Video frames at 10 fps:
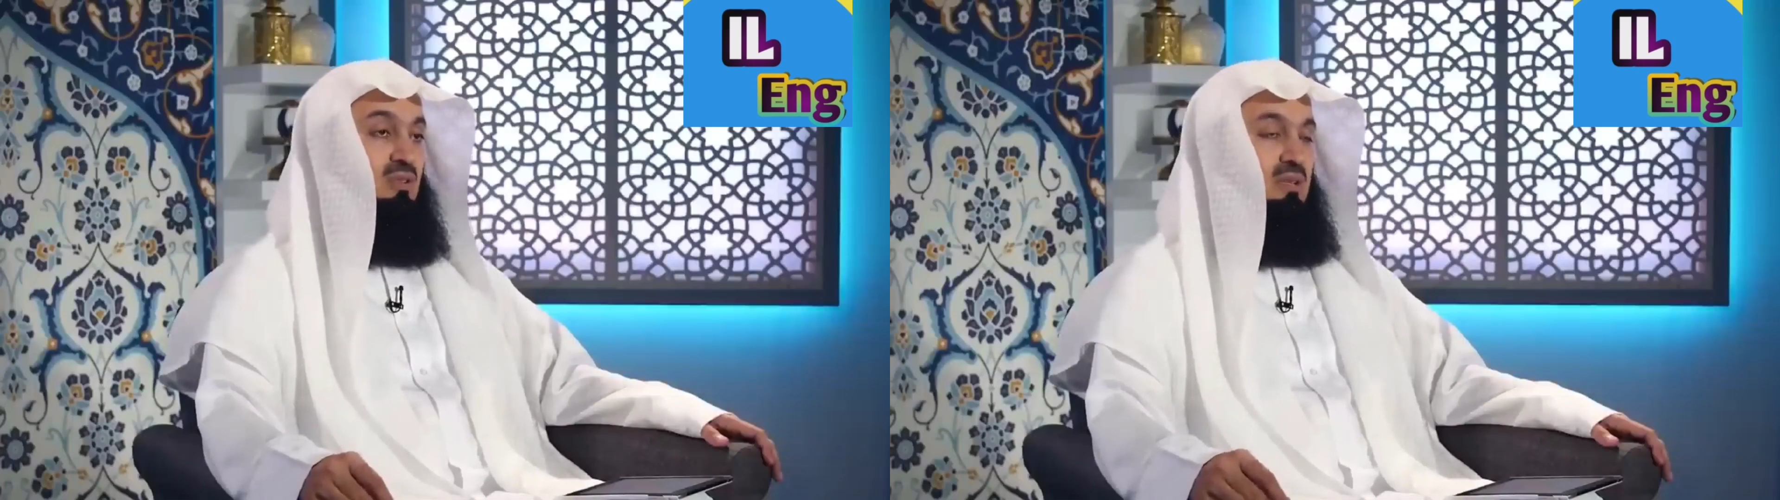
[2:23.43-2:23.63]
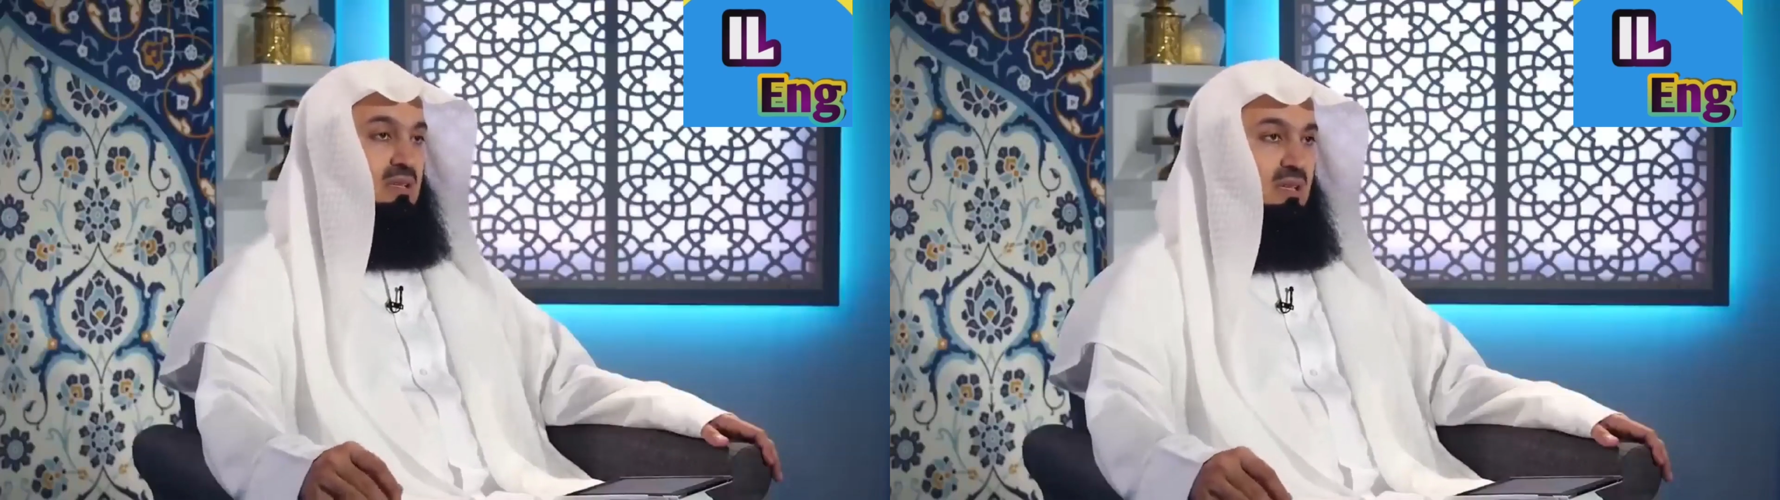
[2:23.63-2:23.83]

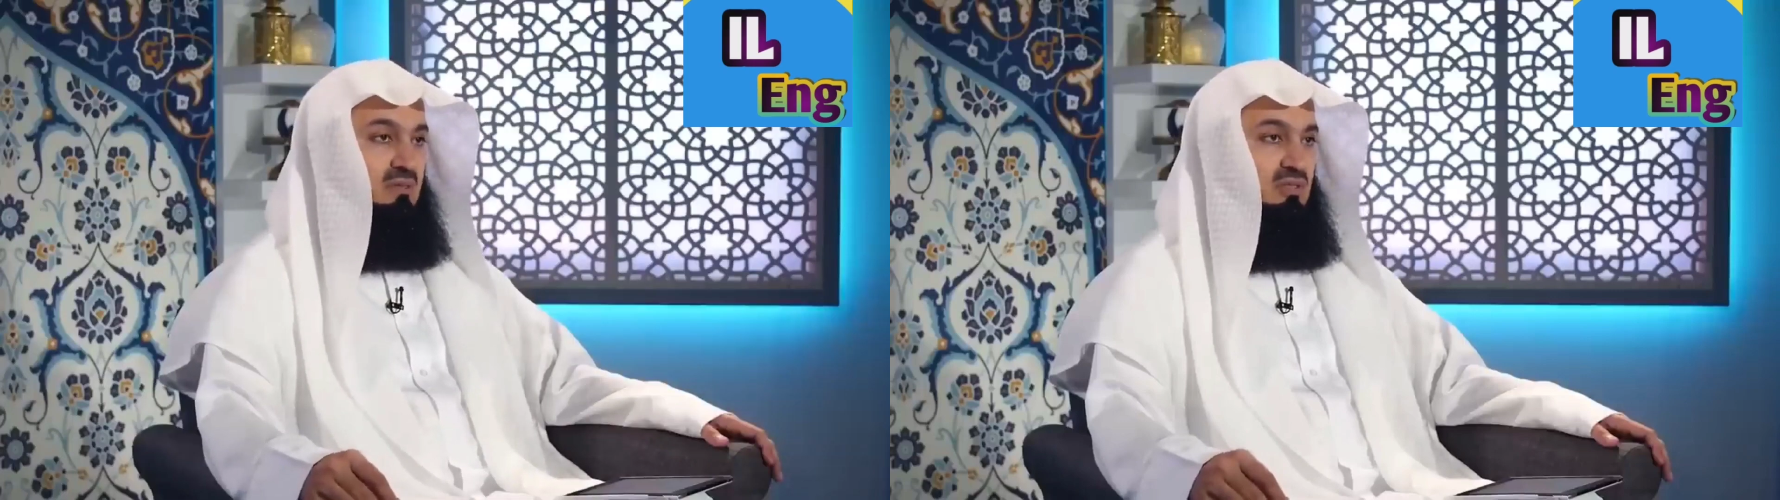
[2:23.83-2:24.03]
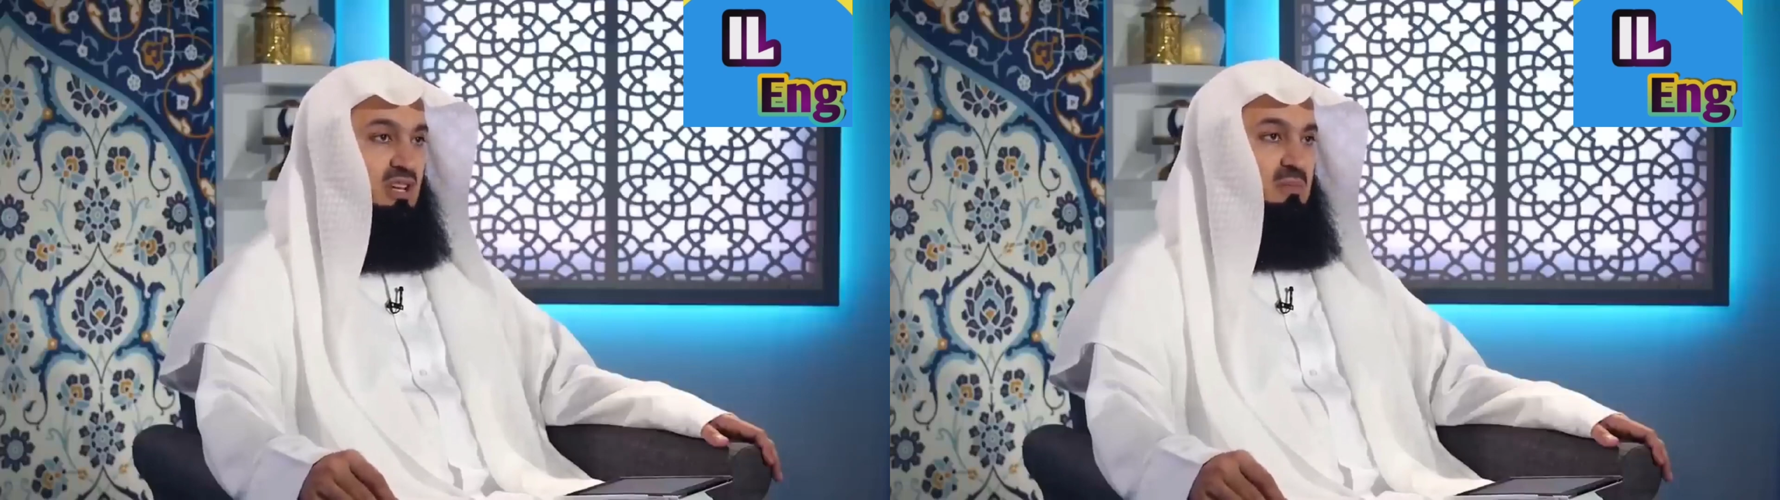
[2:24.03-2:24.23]
on the day
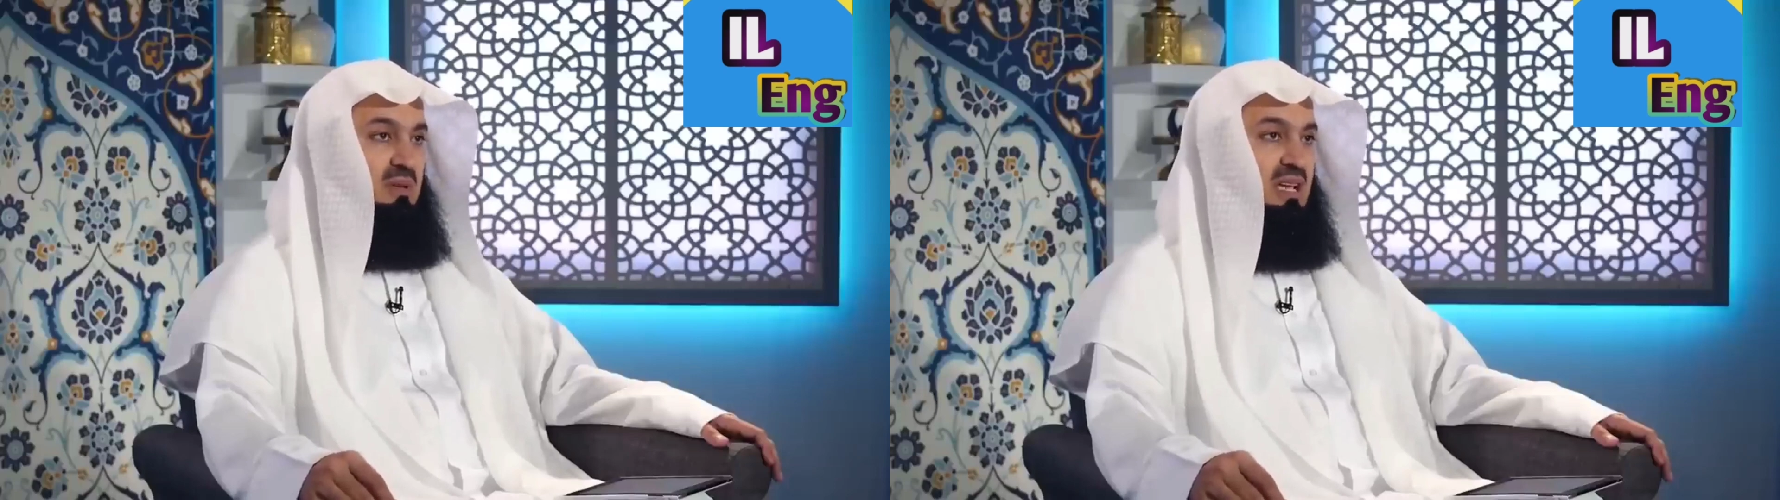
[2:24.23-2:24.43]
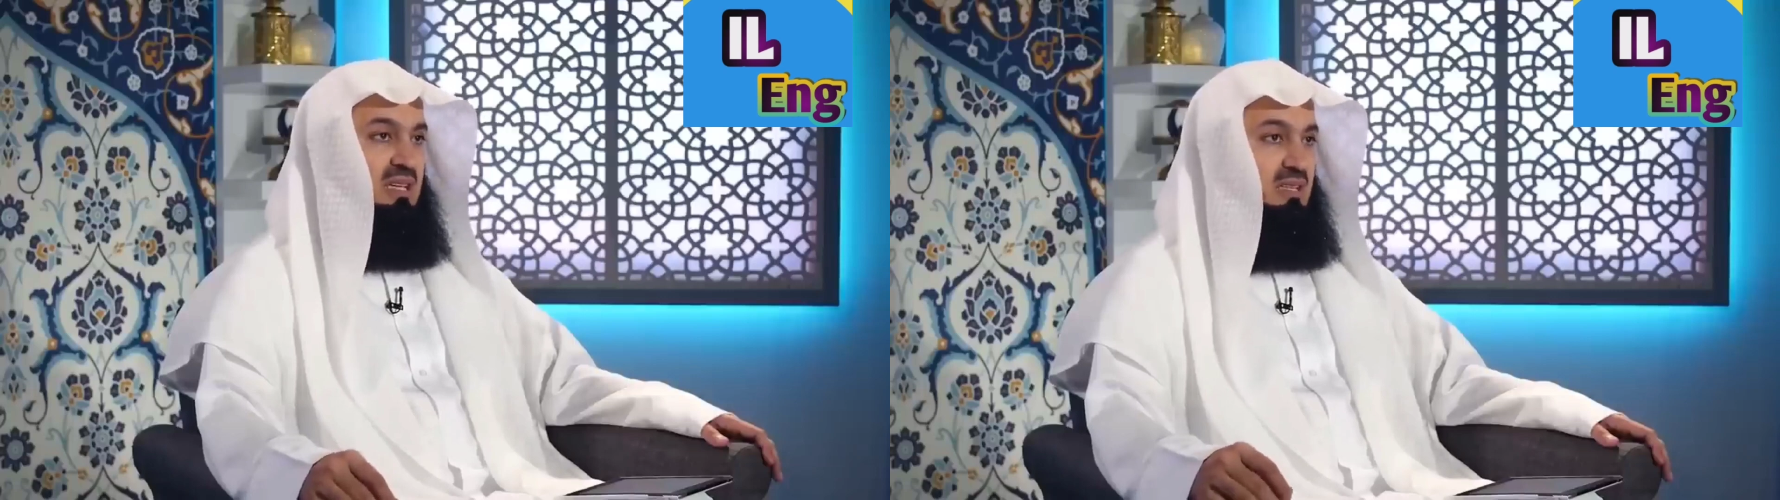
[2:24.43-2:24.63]
of
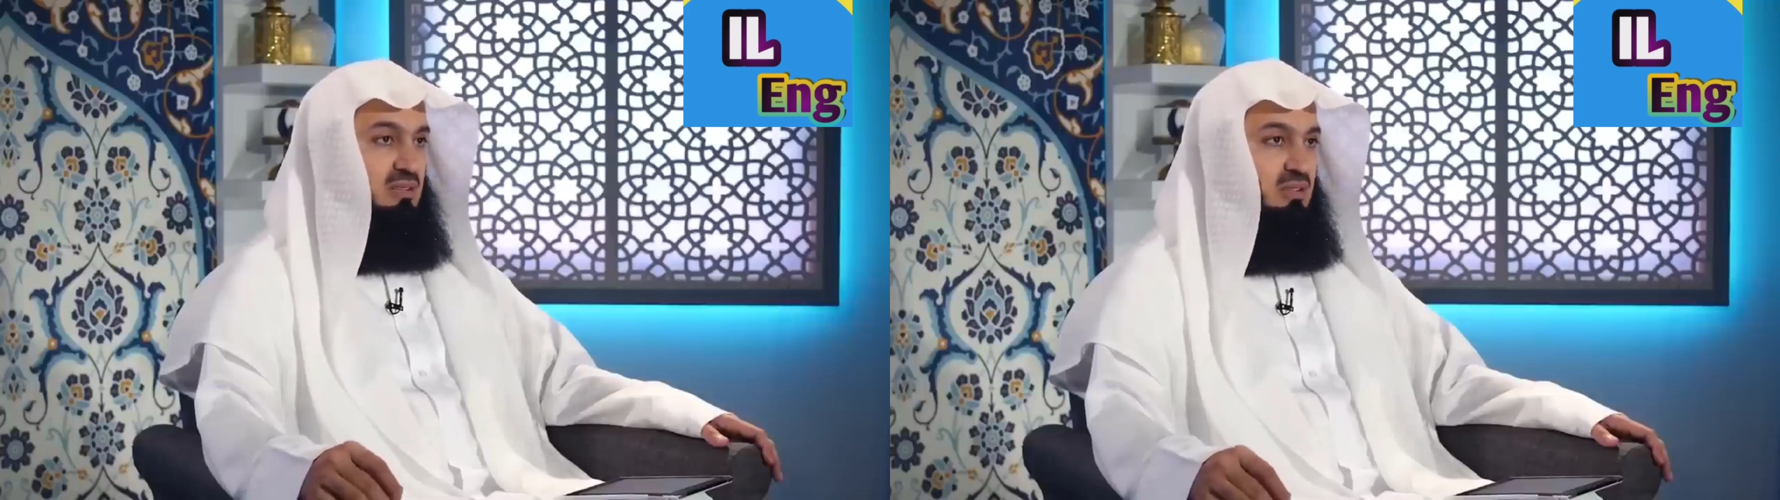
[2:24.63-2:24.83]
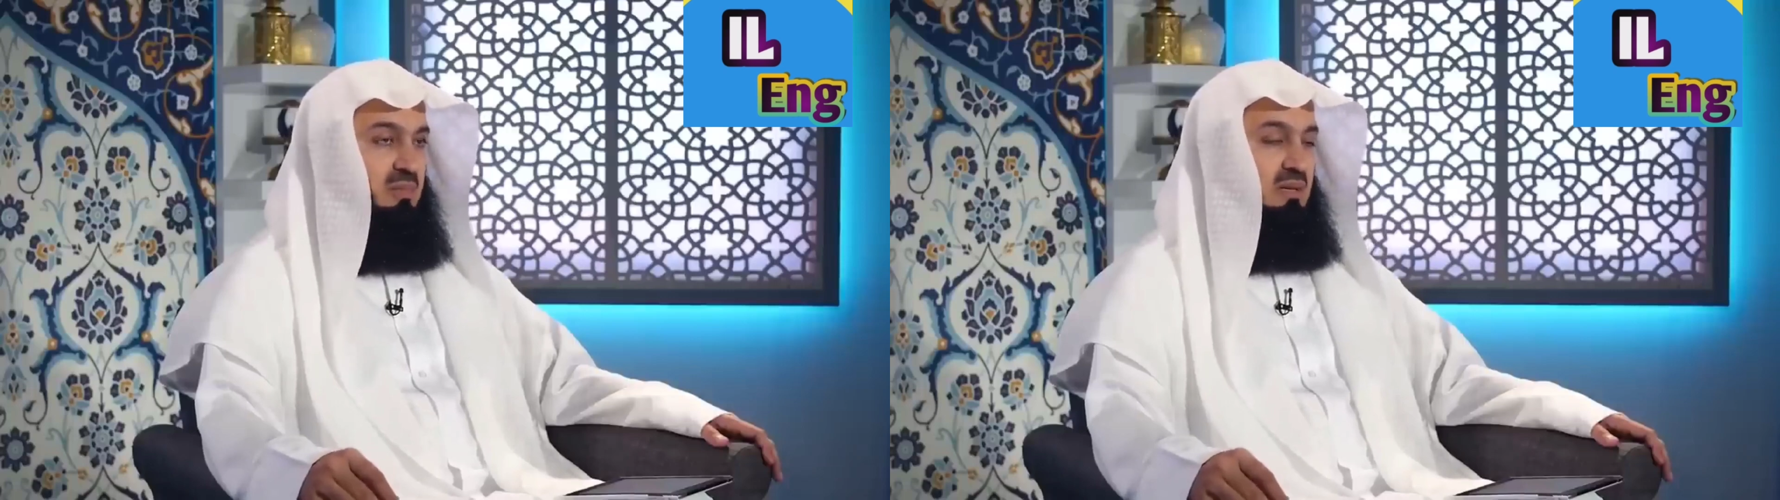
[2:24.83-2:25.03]
judgment as a
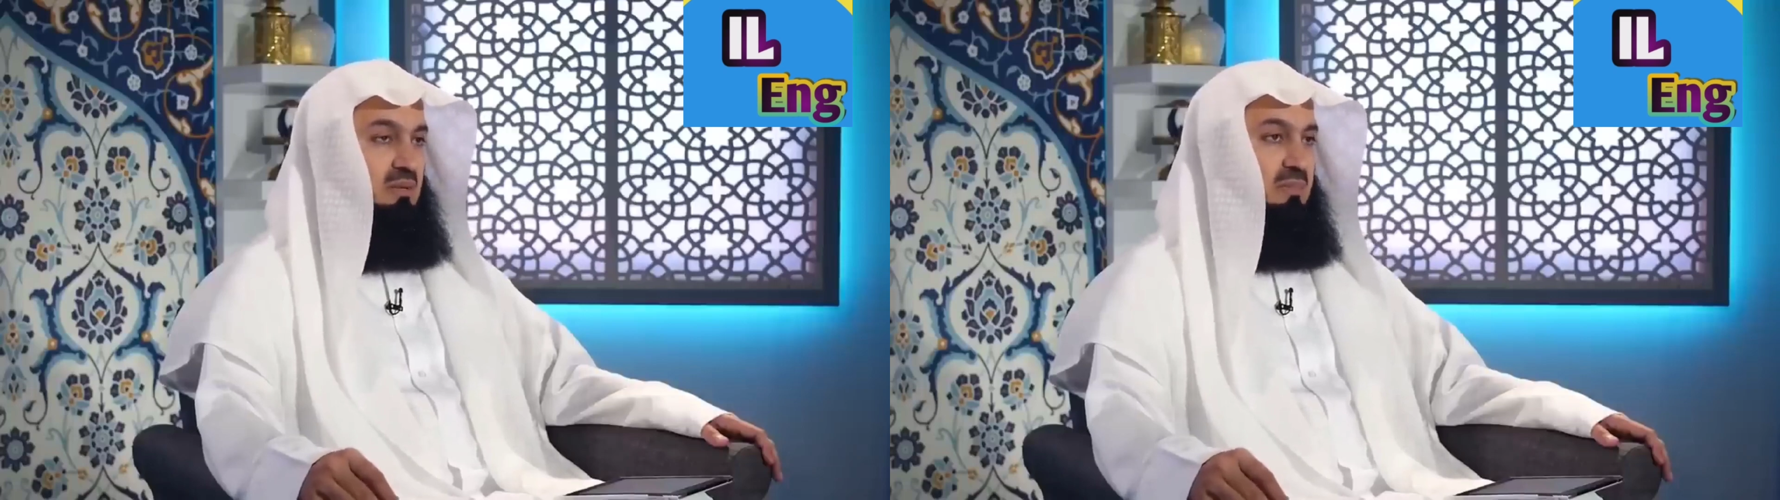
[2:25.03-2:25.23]
criminal